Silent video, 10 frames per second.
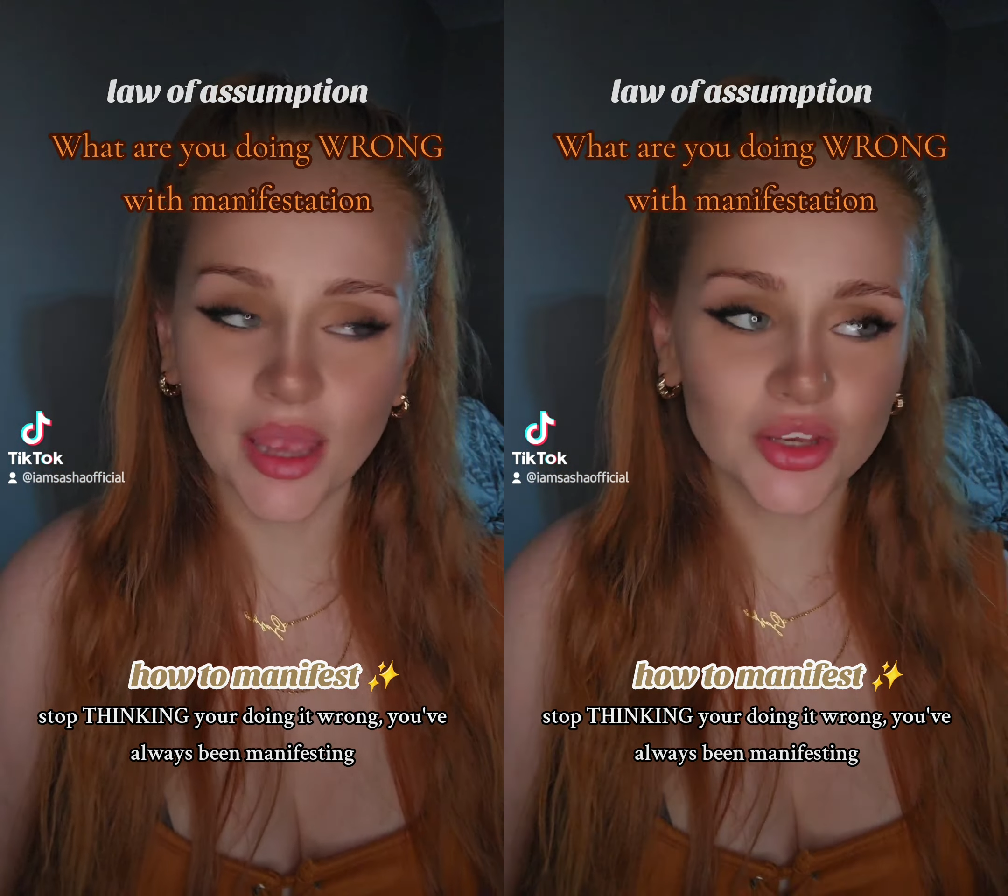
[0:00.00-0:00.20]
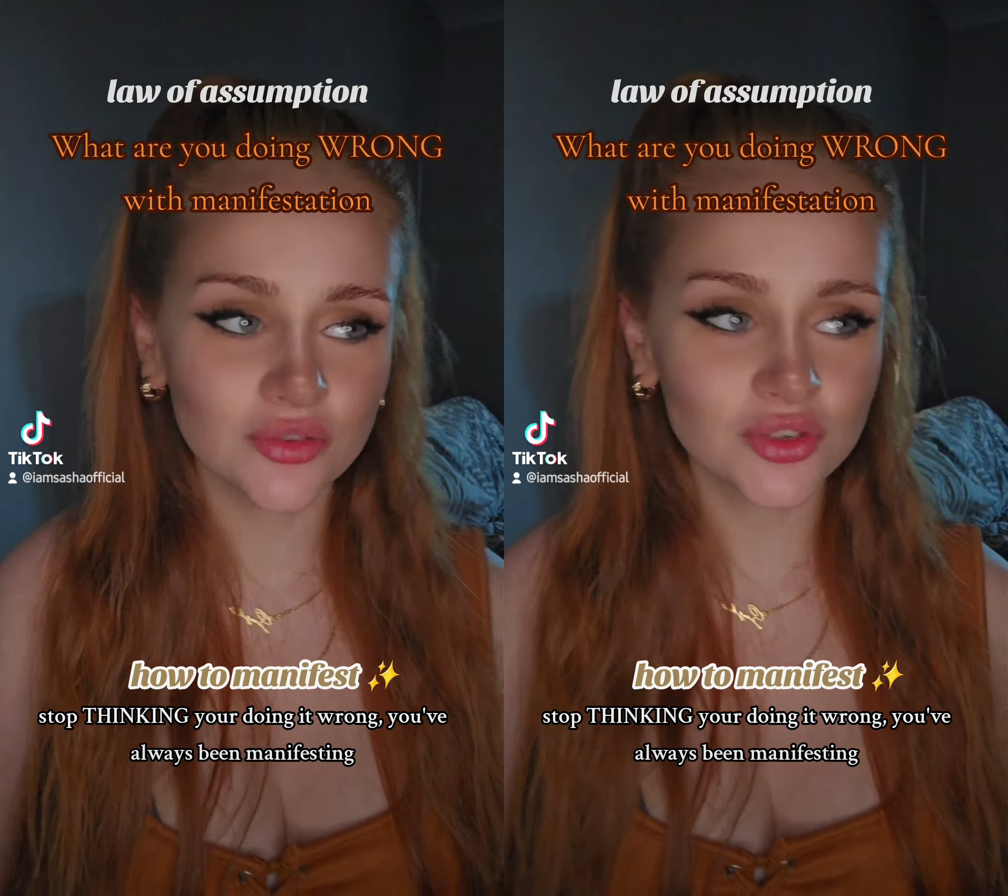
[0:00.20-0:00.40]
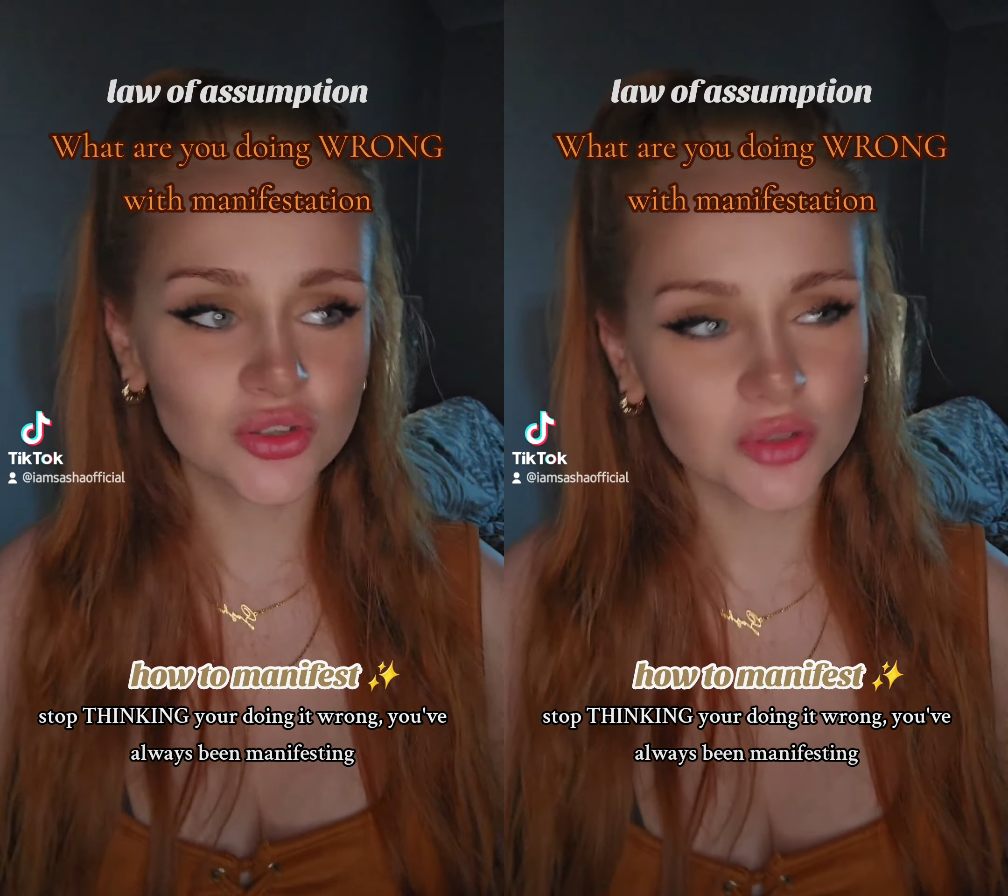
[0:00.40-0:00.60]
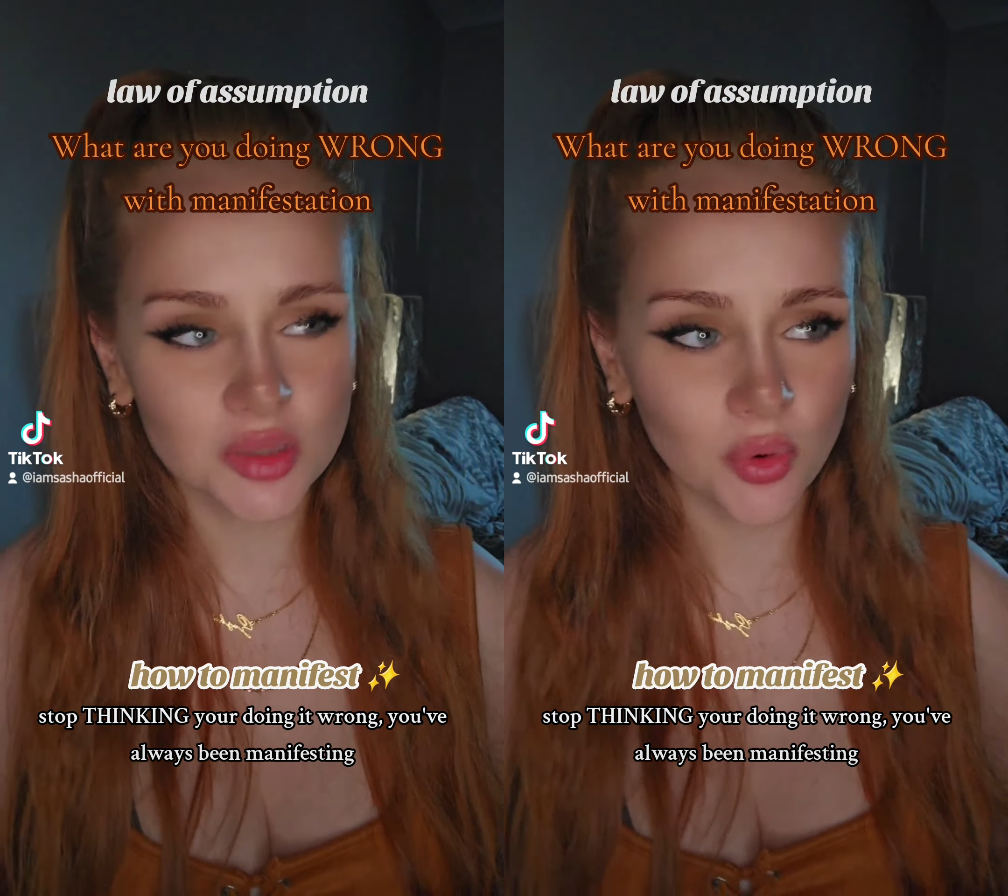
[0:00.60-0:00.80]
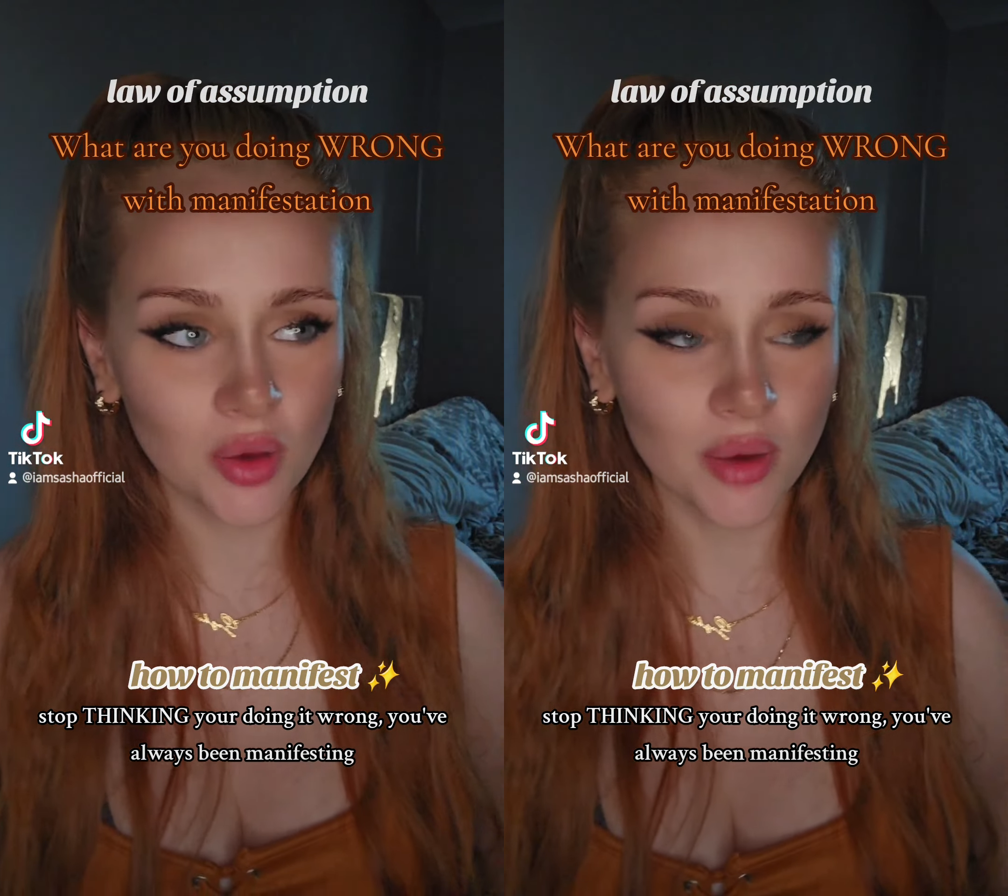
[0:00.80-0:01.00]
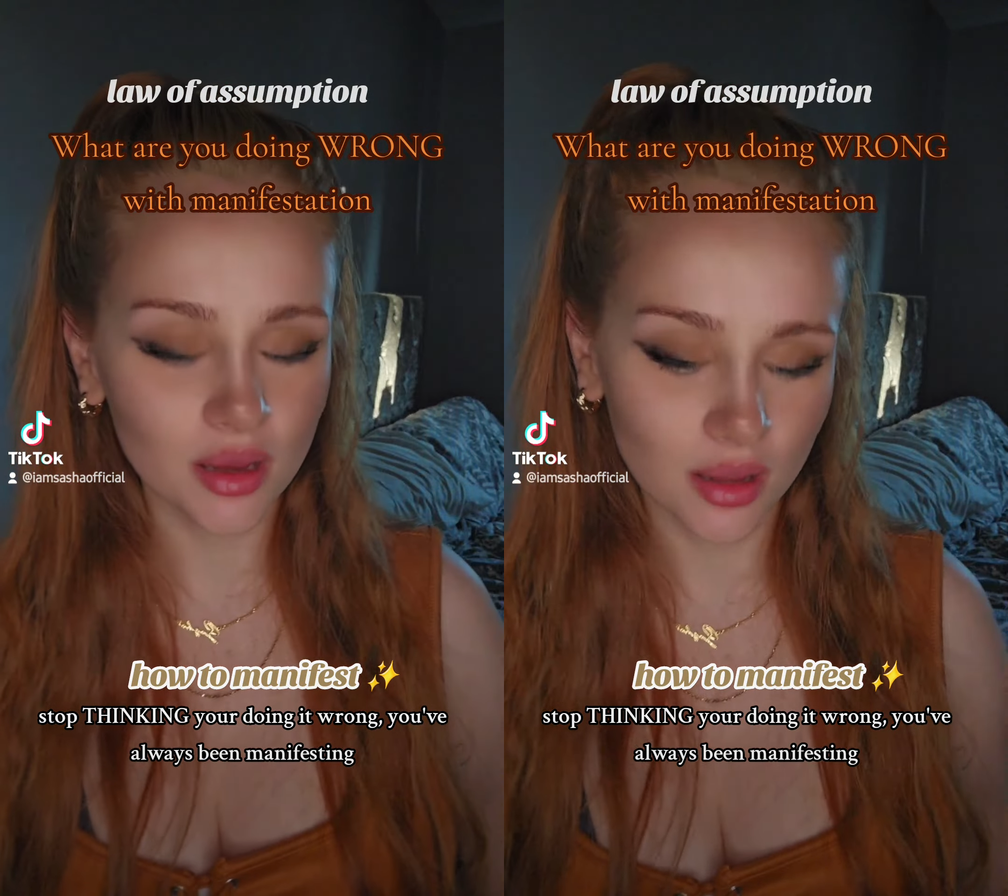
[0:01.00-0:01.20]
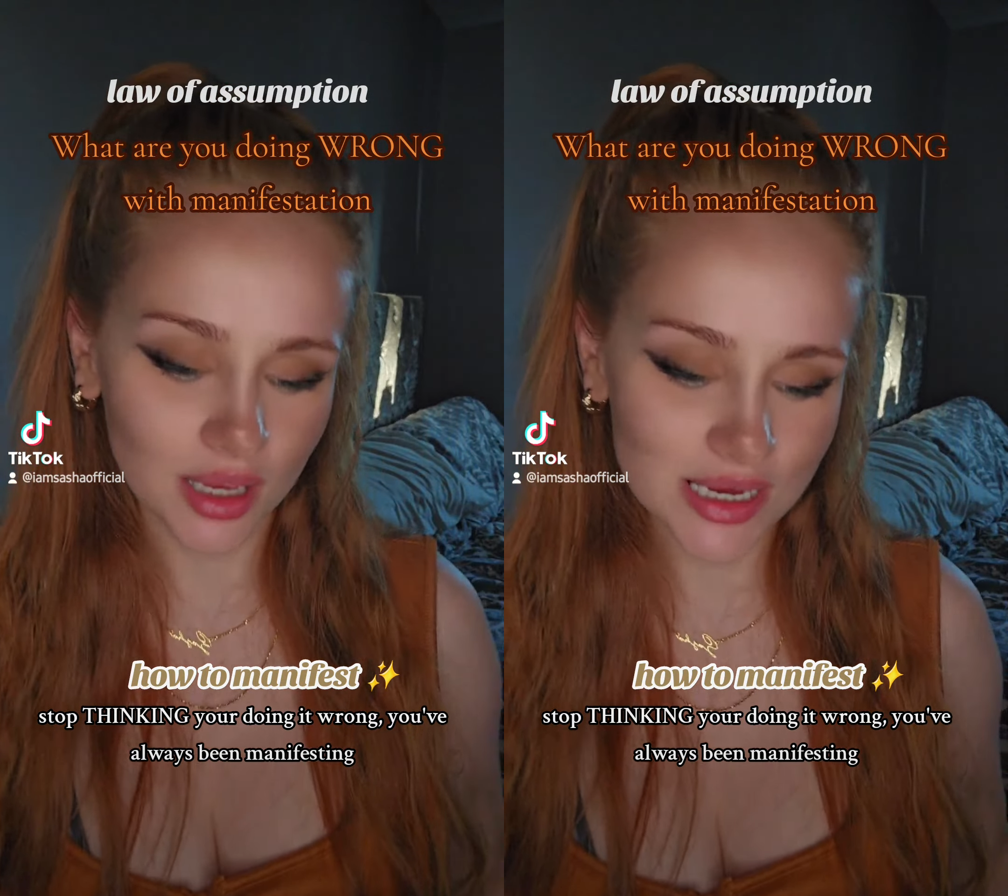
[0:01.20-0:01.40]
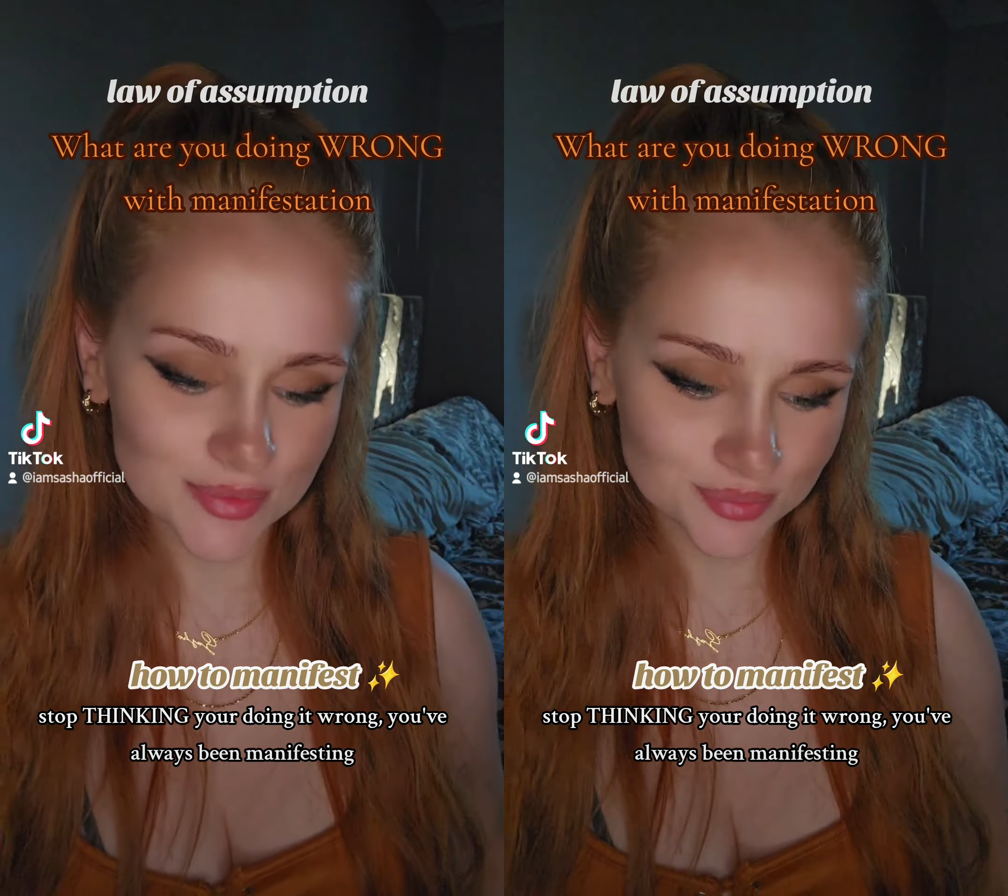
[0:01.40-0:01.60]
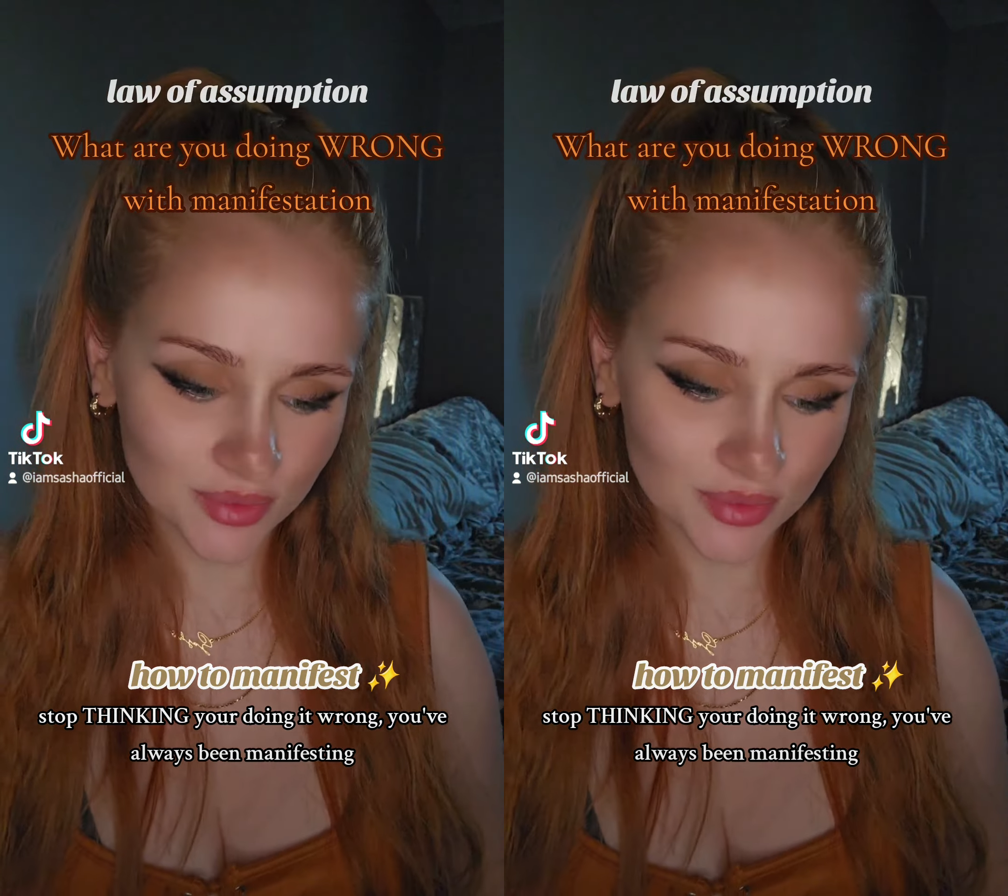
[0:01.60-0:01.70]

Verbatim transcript: and you've just got to the point where you're like,